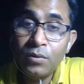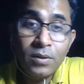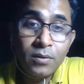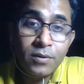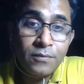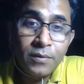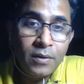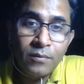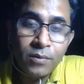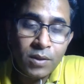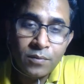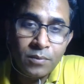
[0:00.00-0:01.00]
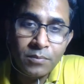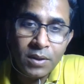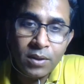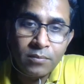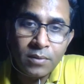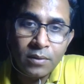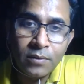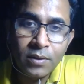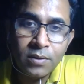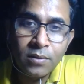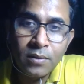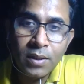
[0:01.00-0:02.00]
Twitter is a very wonderful medium
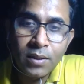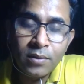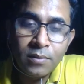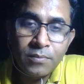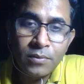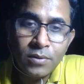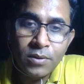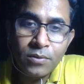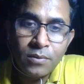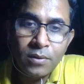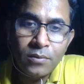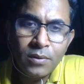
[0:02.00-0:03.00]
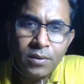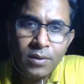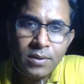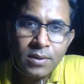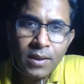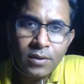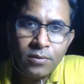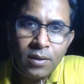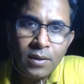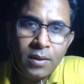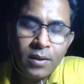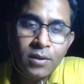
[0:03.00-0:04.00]
nowadays. Now another approach is Twitter. Twitter is
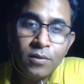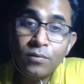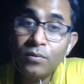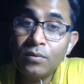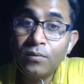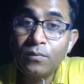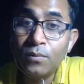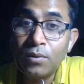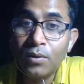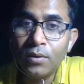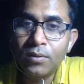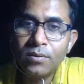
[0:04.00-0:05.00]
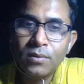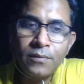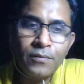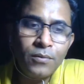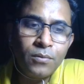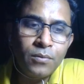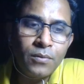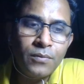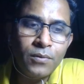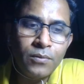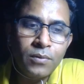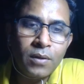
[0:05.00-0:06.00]
actually connecting you to the world. So if
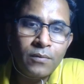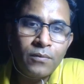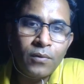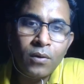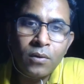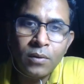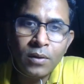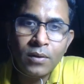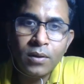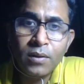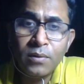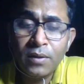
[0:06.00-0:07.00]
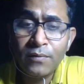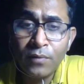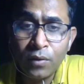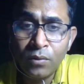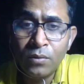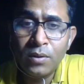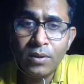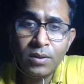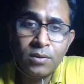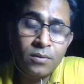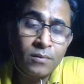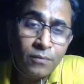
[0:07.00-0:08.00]
you are following, you can create followers,
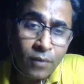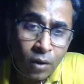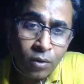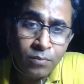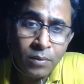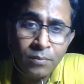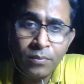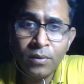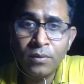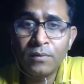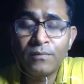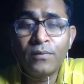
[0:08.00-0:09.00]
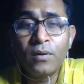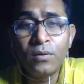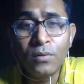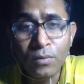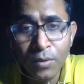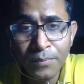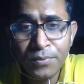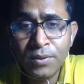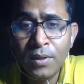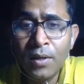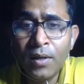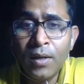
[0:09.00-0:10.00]
and you can follow people, you can follow
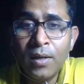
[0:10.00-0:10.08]
groups.